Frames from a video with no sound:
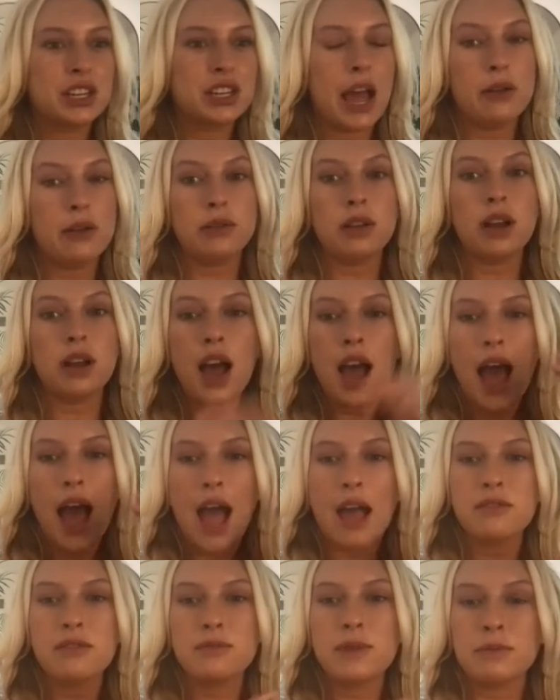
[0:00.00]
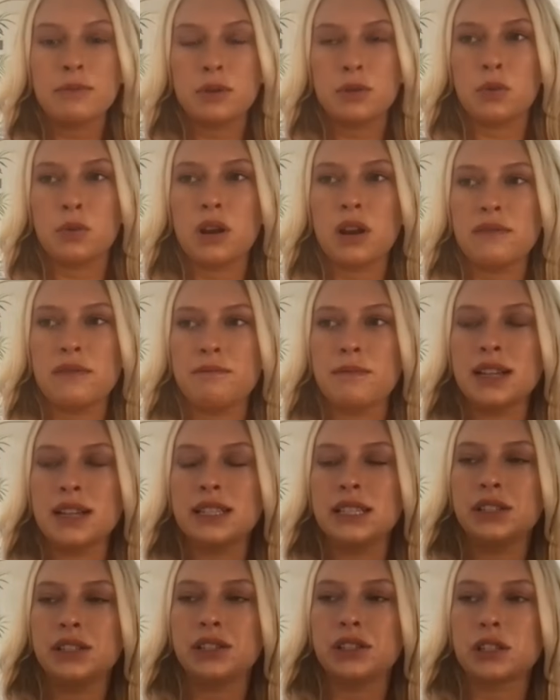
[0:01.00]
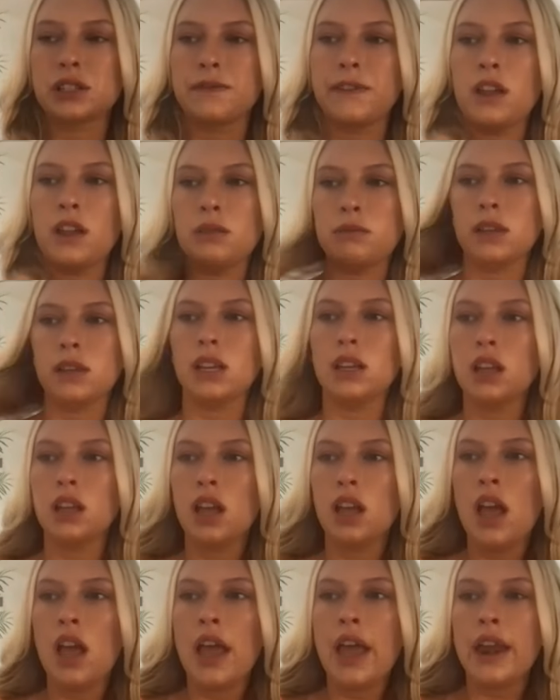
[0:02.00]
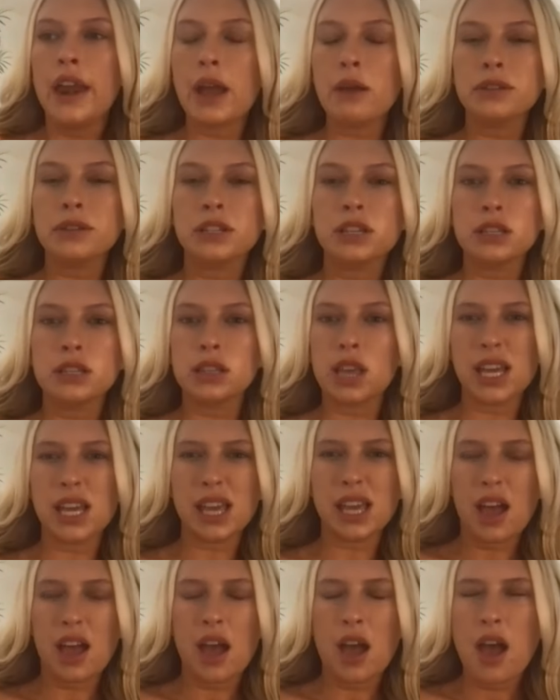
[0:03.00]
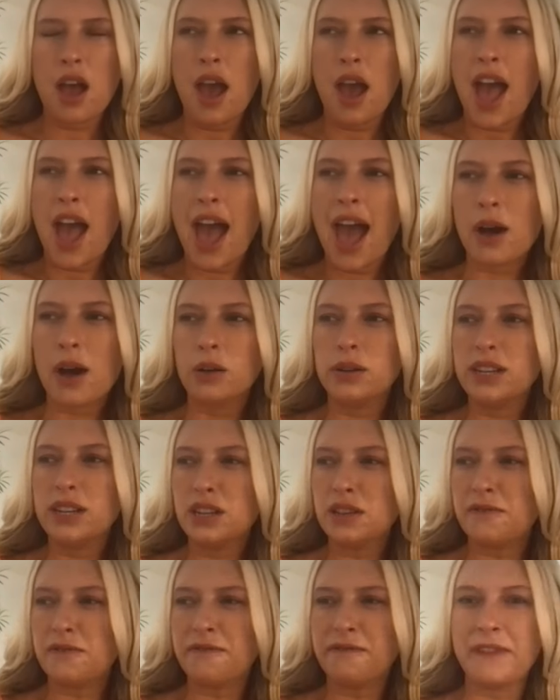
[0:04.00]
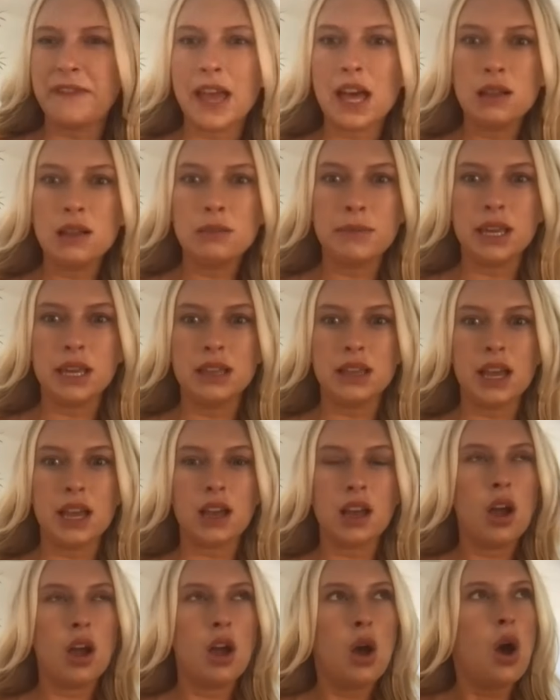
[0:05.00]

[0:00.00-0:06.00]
I I remember one of my teachers failed me, and I was just like, "How did he fail me? Like,